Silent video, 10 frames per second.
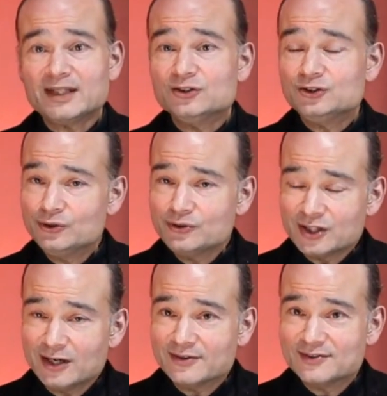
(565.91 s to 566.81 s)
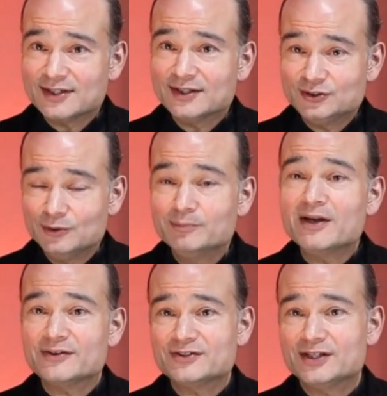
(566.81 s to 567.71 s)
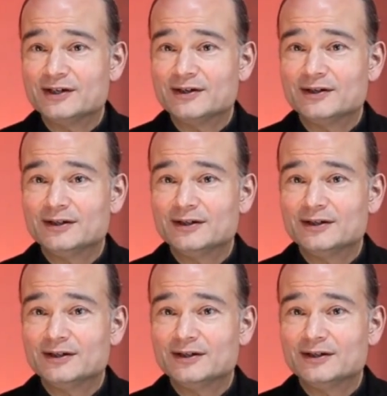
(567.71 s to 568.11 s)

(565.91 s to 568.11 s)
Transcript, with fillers: two sons and two mothers here.